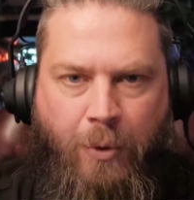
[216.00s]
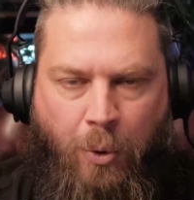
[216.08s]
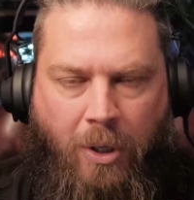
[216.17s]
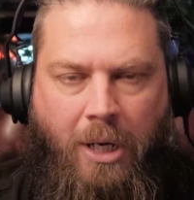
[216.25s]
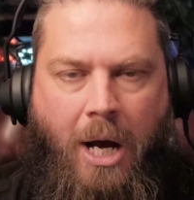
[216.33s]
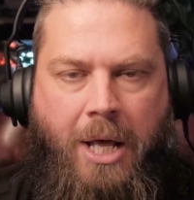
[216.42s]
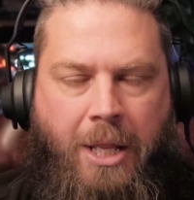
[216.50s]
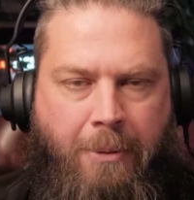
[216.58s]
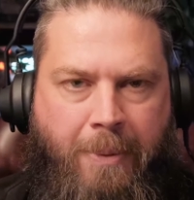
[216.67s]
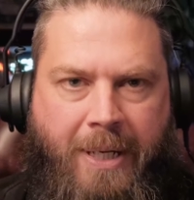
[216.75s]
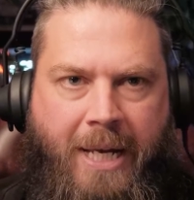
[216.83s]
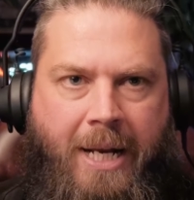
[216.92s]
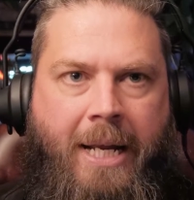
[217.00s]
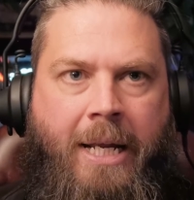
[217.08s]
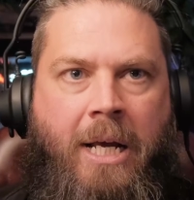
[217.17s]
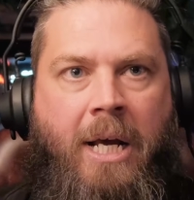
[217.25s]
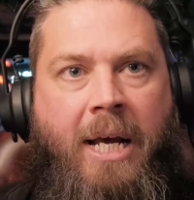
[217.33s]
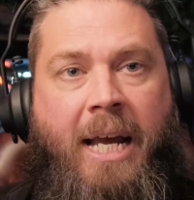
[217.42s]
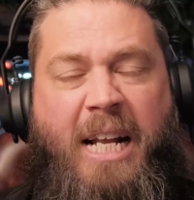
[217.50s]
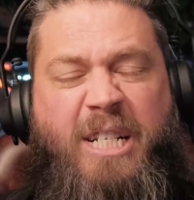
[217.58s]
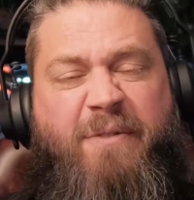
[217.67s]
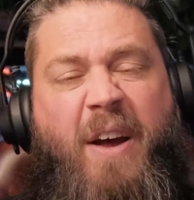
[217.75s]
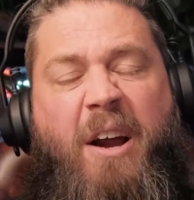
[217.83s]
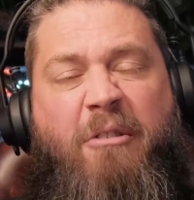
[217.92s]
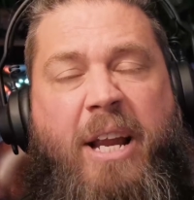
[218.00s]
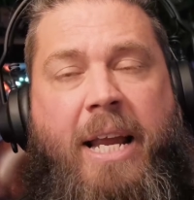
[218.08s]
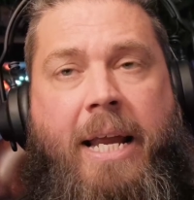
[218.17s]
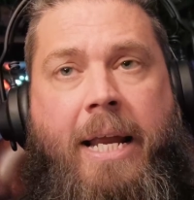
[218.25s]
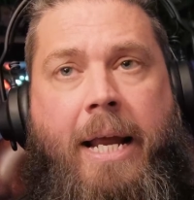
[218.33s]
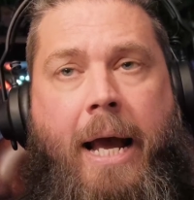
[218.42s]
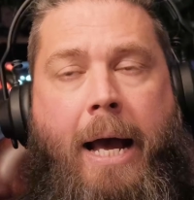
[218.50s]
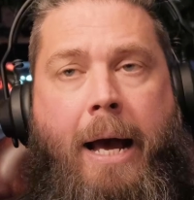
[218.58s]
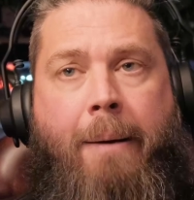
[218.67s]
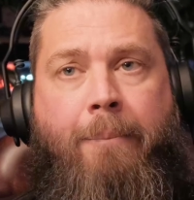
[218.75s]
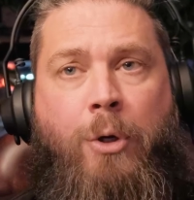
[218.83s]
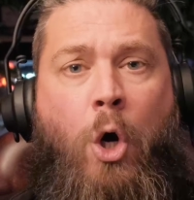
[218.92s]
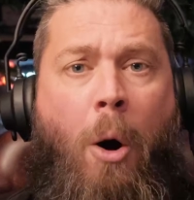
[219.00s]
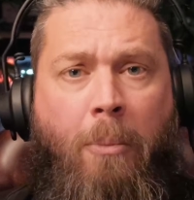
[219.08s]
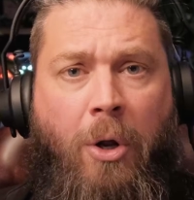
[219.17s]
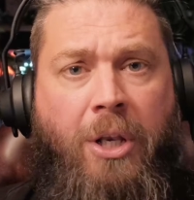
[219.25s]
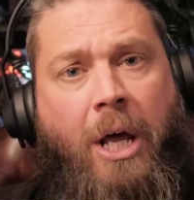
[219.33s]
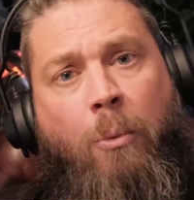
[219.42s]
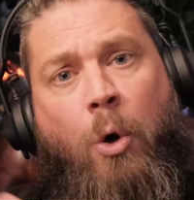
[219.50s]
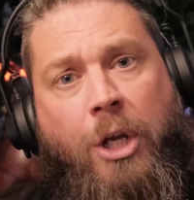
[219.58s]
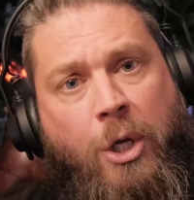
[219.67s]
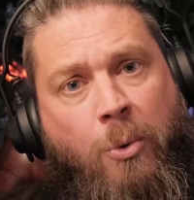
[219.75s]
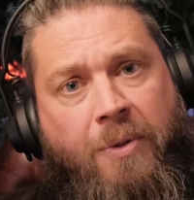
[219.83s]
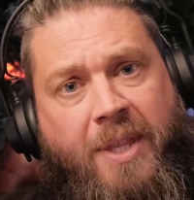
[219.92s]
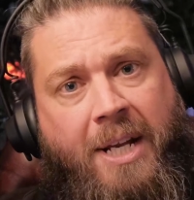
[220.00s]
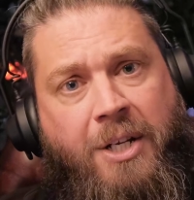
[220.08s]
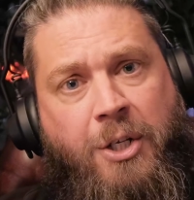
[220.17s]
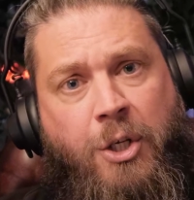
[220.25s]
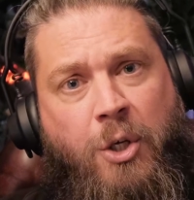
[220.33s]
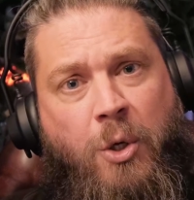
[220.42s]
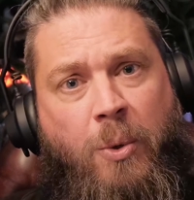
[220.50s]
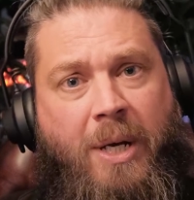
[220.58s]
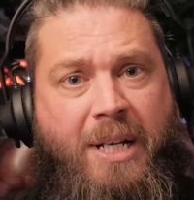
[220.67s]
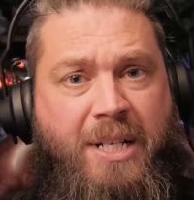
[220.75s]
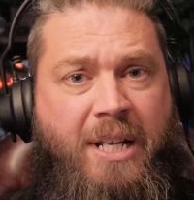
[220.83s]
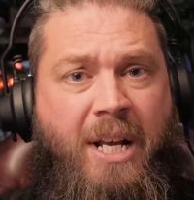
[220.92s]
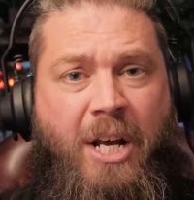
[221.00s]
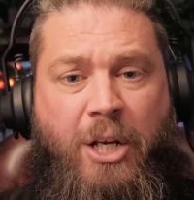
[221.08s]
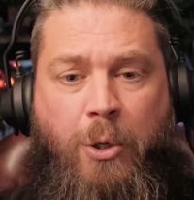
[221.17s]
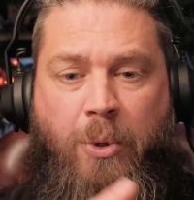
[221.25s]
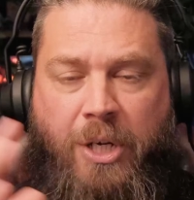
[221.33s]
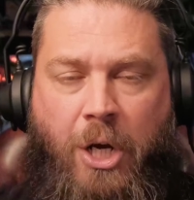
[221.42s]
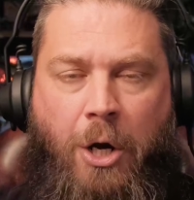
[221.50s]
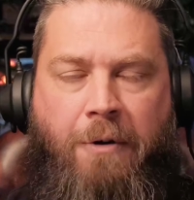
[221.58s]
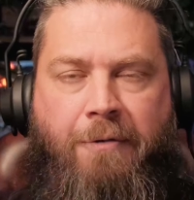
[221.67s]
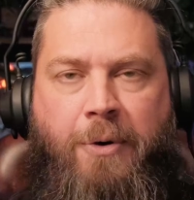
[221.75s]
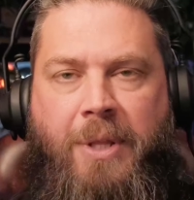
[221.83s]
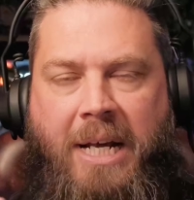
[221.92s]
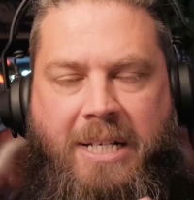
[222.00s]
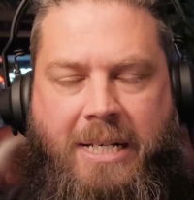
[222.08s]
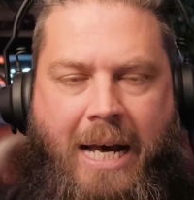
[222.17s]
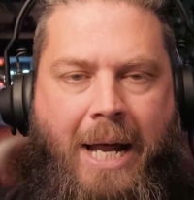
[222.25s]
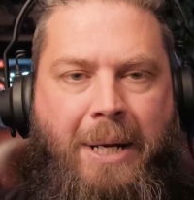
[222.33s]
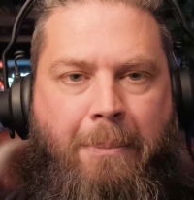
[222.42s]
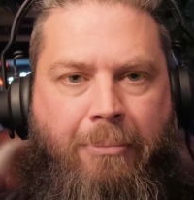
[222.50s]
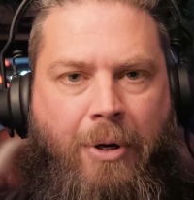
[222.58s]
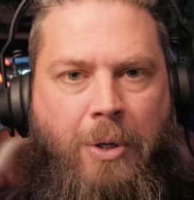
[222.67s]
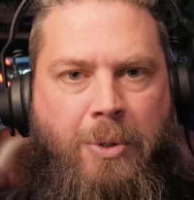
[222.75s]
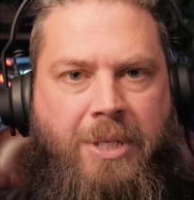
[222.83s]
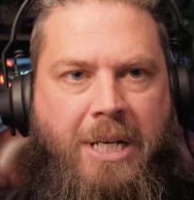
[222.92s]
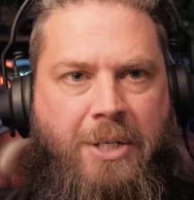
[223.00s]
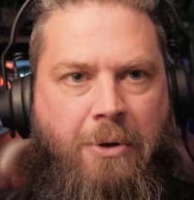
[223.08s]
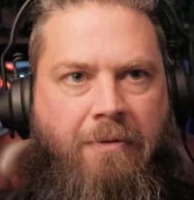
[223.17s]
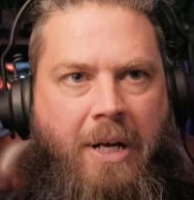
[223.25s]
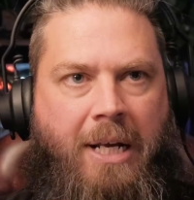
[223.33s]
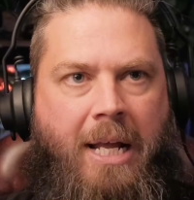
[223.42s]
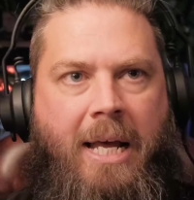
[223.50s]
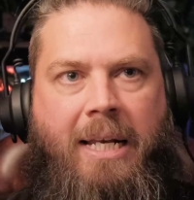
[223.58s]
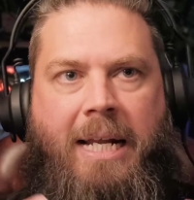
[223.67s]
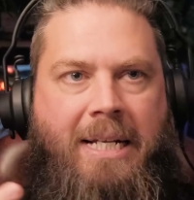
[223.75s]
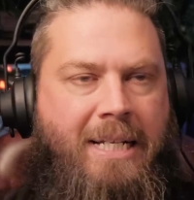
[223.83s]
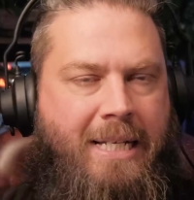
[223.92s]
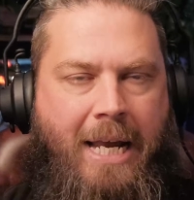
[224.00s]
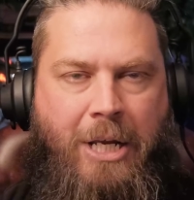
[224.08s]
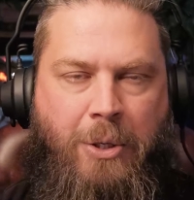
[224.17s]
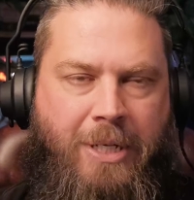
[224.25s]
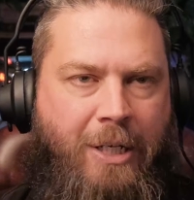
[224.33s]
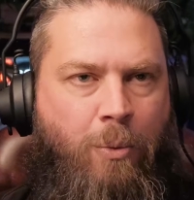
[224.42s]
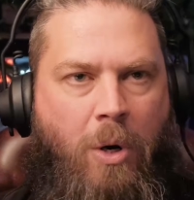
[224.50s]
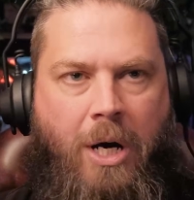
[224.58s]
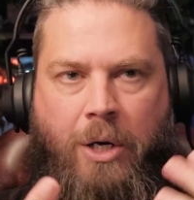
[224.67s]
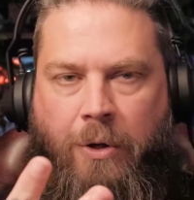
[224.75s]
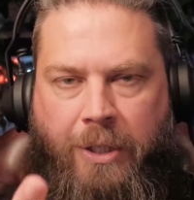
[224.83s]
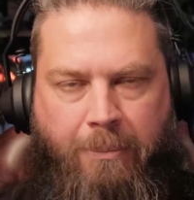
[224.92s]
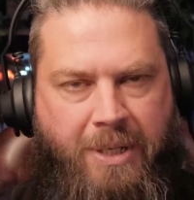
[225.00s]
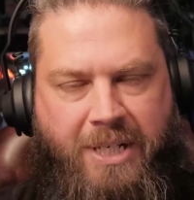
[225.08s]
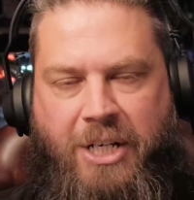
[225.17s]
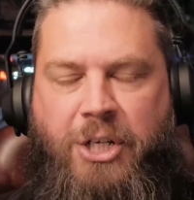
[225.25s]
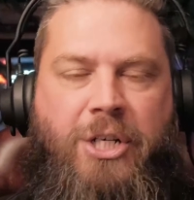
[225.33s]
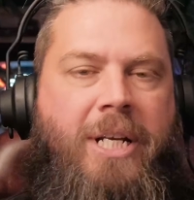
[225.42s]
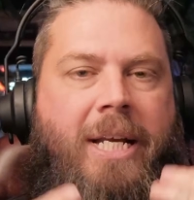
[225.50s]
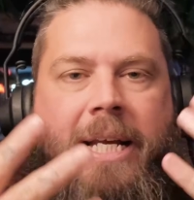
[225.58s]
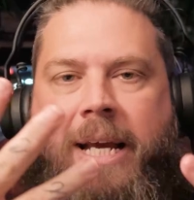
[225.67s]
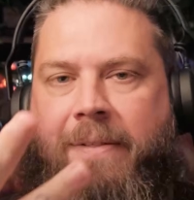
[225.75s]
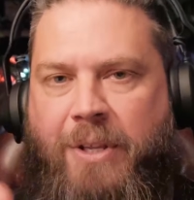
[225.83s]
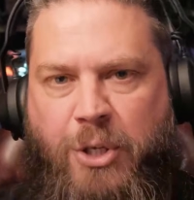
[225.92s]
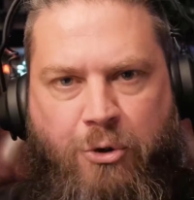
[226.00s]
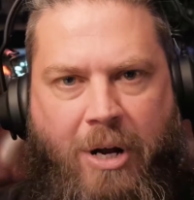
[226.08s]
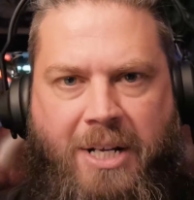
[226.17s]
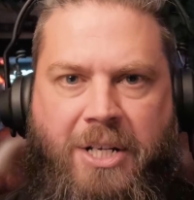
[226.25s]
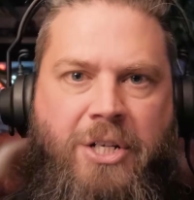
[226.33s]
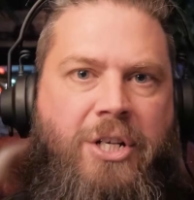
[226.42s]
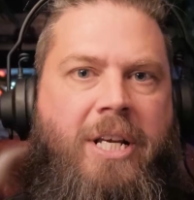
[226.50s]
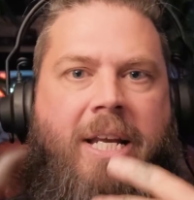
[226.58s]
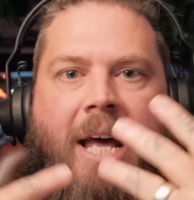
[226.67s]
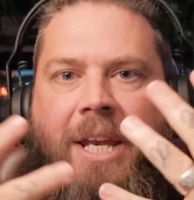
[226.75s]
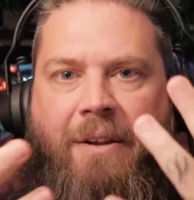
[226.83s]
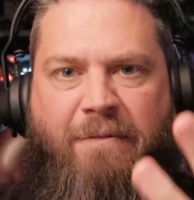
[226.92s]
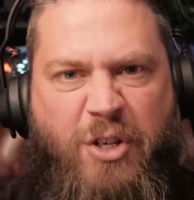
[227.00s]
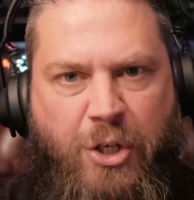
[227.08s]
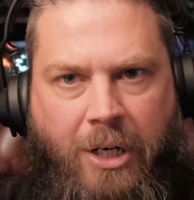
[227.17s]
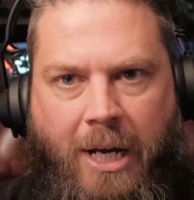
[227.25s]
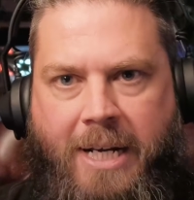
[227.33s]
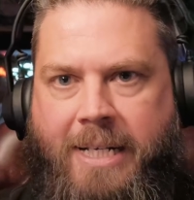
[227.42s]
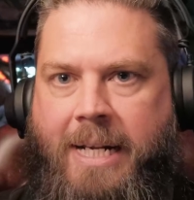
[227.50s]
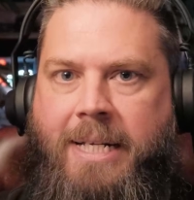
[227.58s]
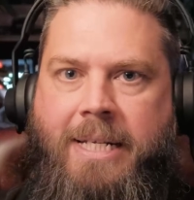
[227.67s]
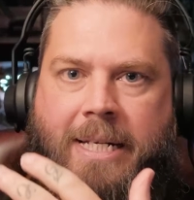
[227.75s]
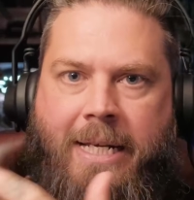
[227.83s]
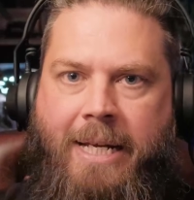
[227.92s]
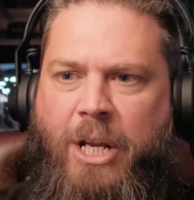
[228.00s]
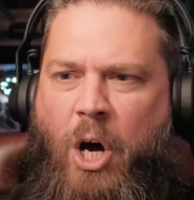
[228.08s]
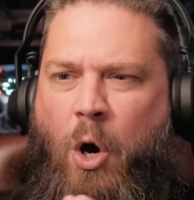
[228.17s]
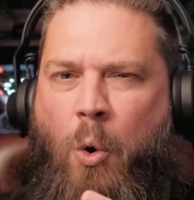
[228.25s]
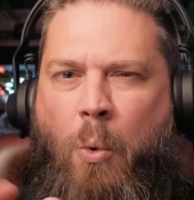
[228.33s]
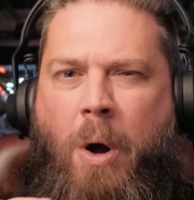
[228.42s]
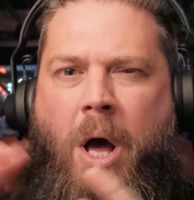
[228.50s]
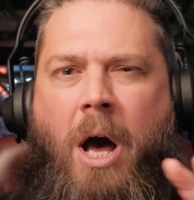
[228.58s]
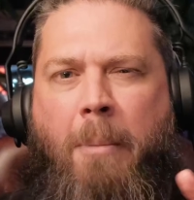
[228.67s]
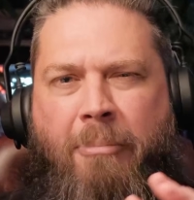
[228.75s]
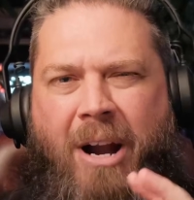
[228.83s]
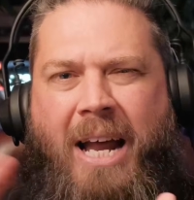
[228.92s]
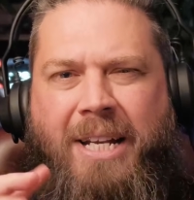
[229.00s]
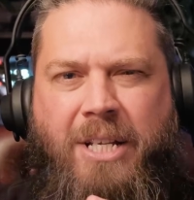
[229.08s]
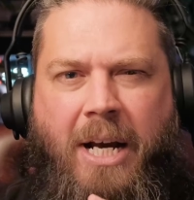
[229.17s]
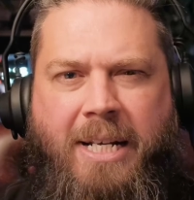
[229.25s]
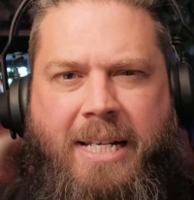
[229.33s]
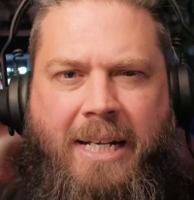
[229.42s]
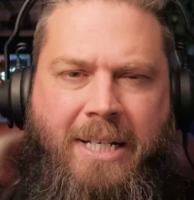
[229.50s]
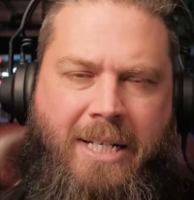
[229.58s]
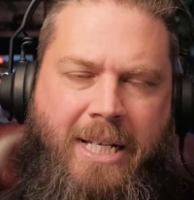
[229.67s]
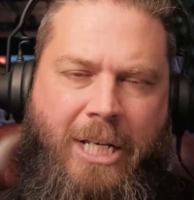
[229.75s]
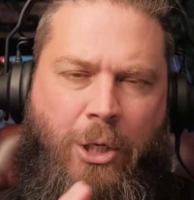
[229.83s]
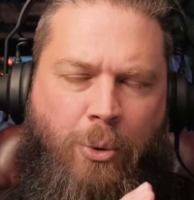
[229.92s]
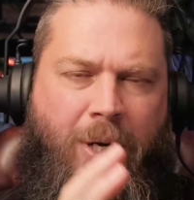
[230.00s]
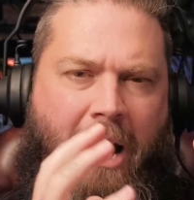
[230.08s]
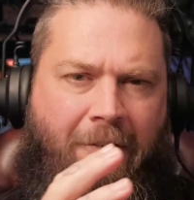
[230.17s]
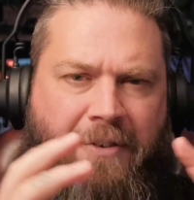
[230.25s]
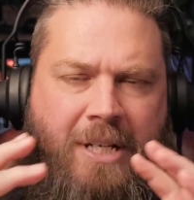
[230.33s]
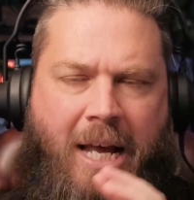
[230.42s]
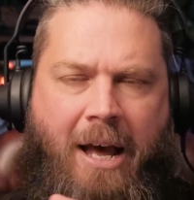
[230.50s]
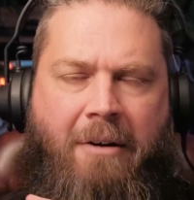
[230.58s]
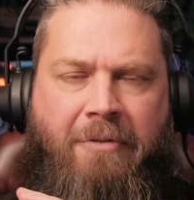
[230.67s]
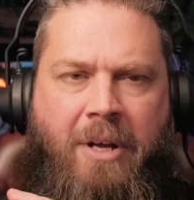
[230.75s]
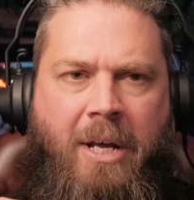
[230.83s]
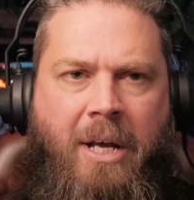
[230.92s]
your client at the beginning, it's very common that what you would then do is you would go through that standard process of, like, let's say you did work on the positioning and the strategy and the visual identity and the whole brand's identity. You would have to have